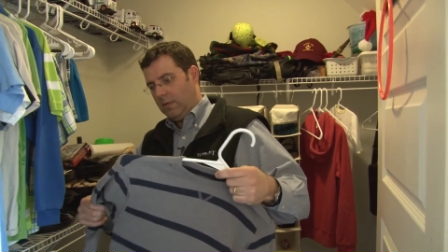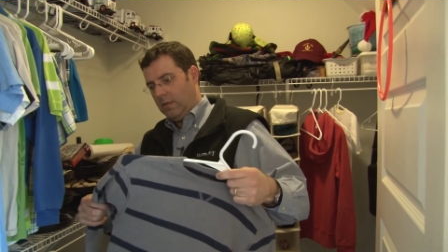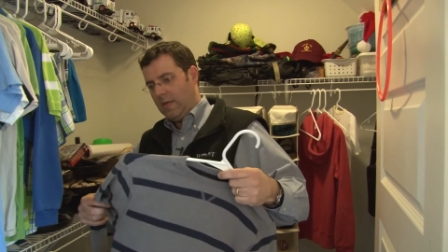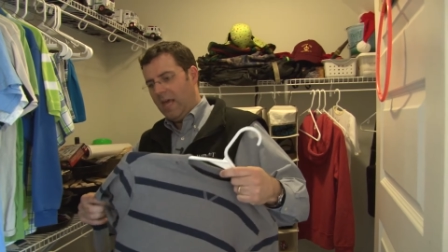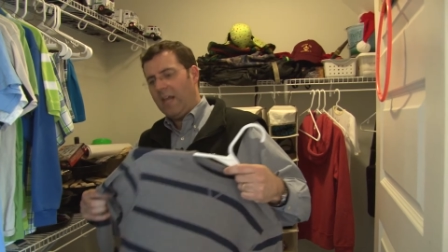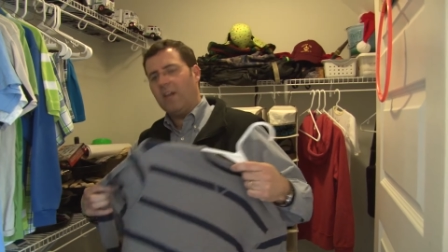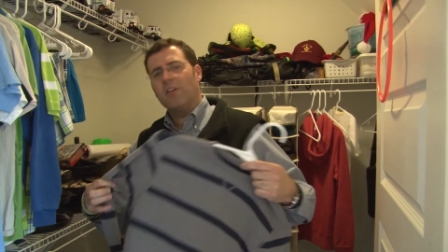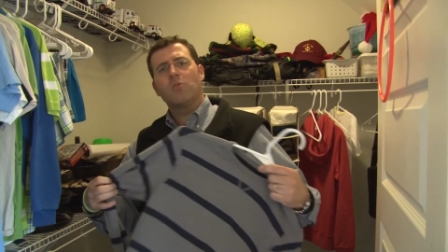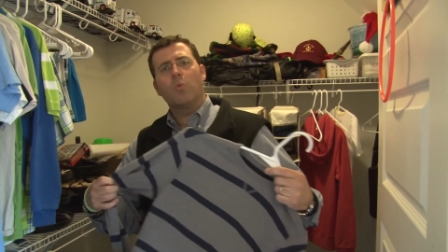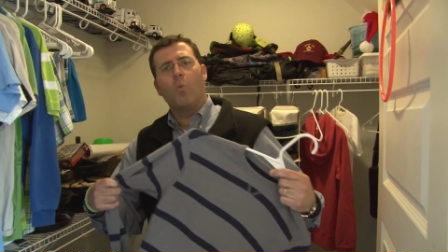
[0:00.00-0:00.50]

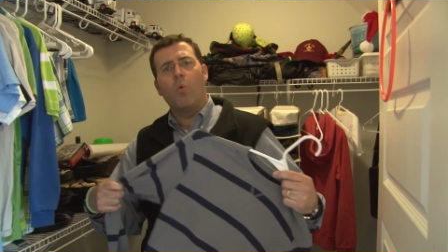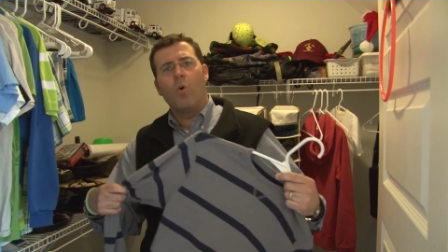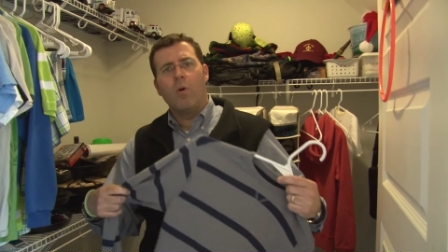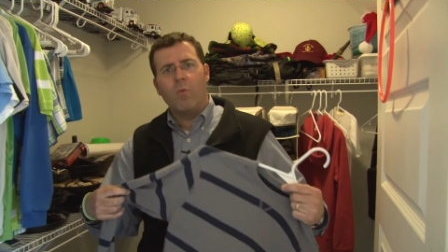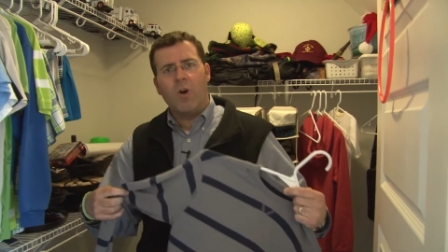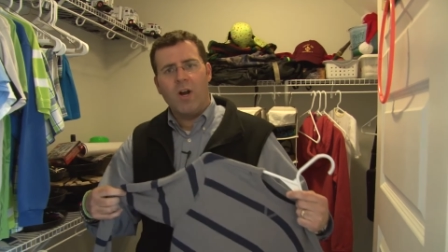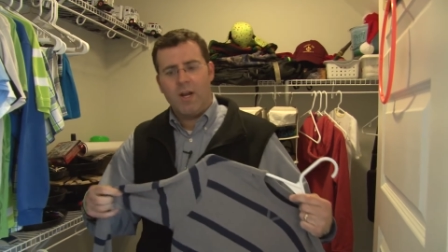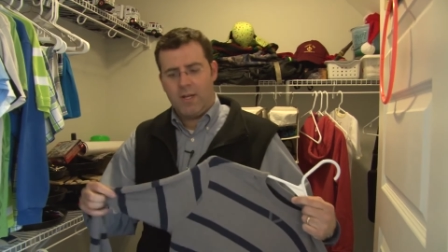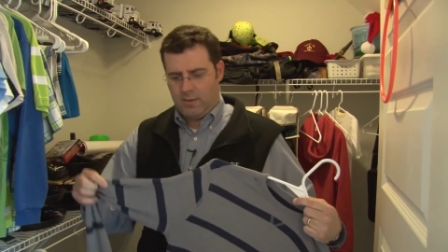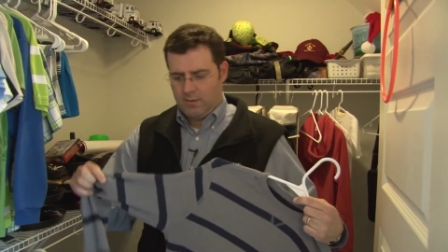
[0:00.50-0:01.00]
That looks
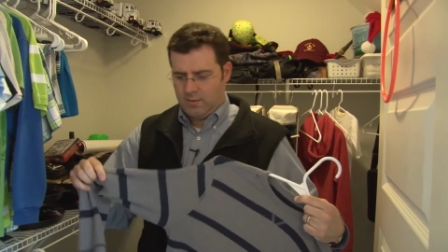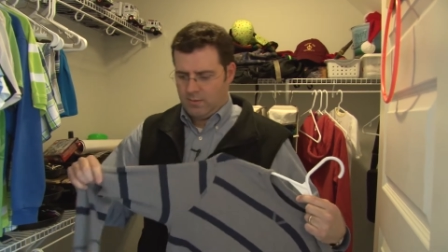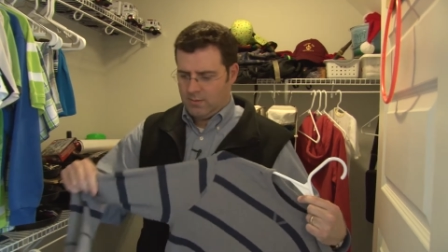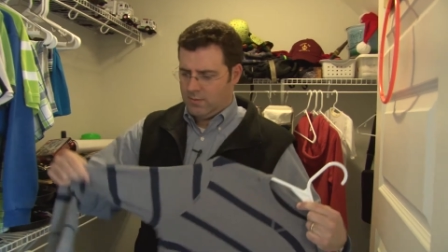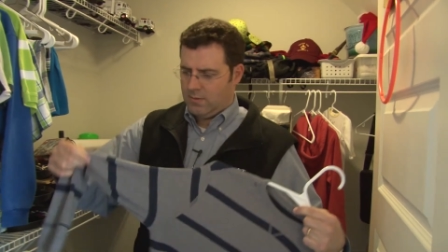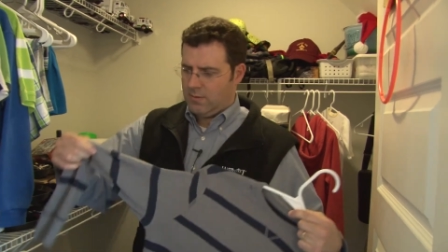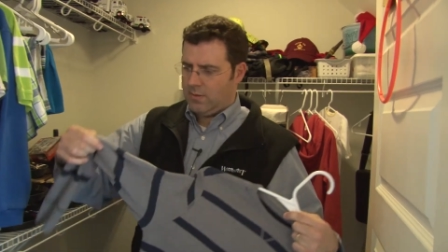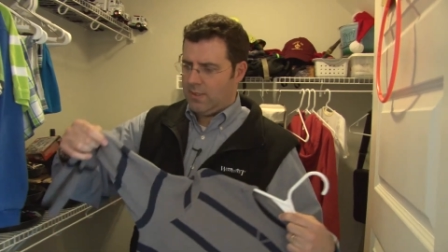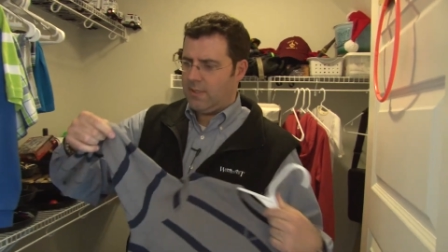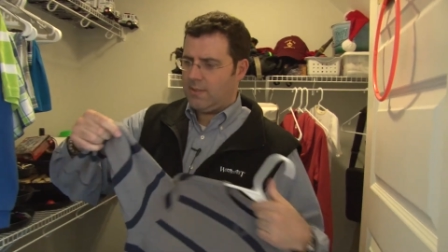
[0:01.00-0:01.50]
warm, right?
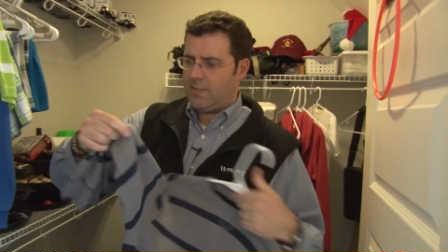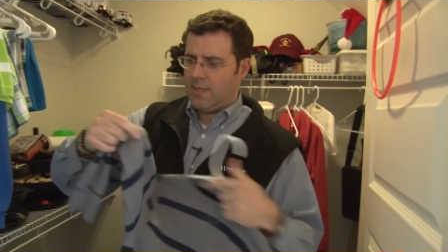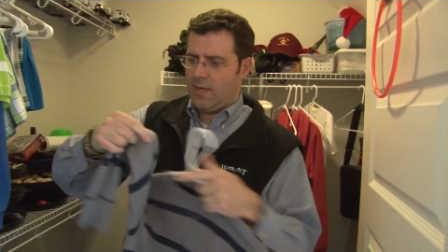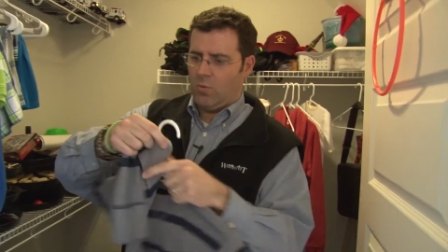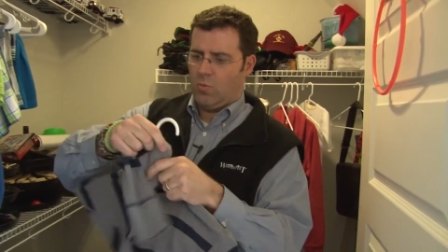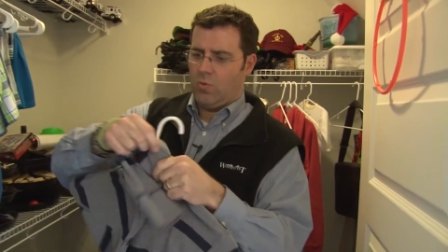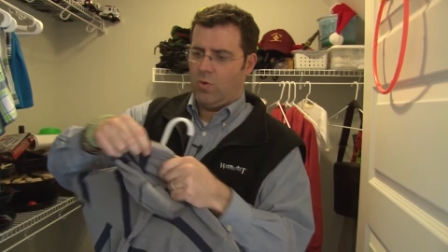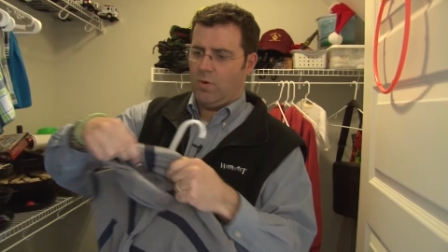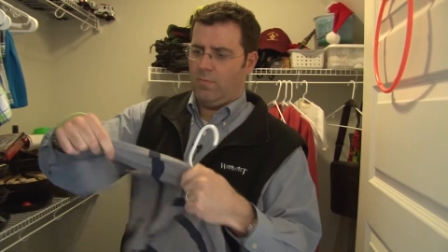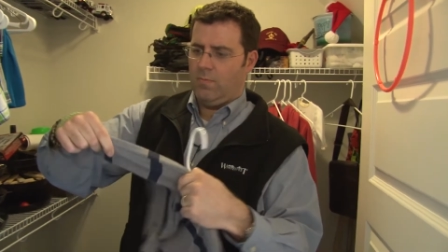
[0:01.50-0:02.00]
That's kind
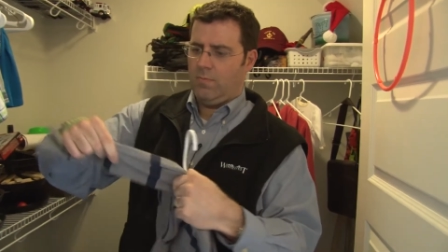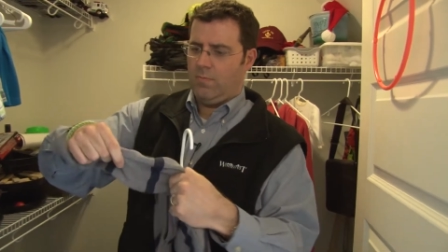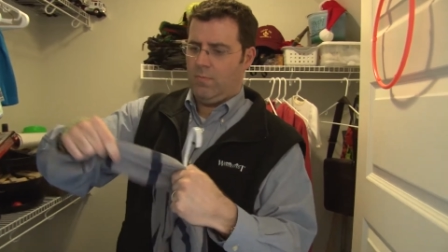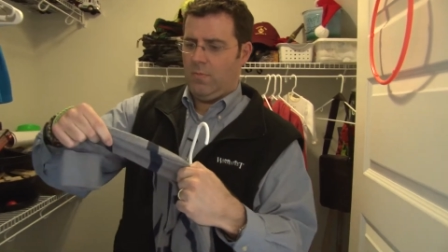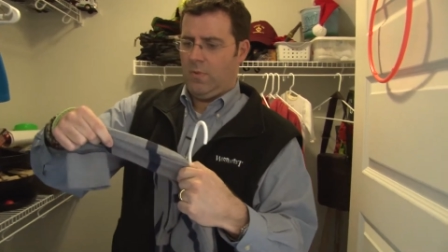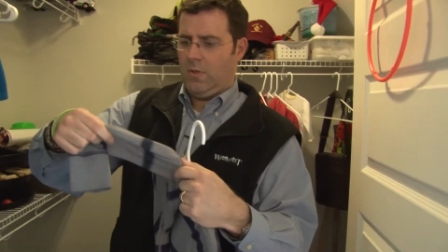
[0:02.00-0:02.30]
of warm.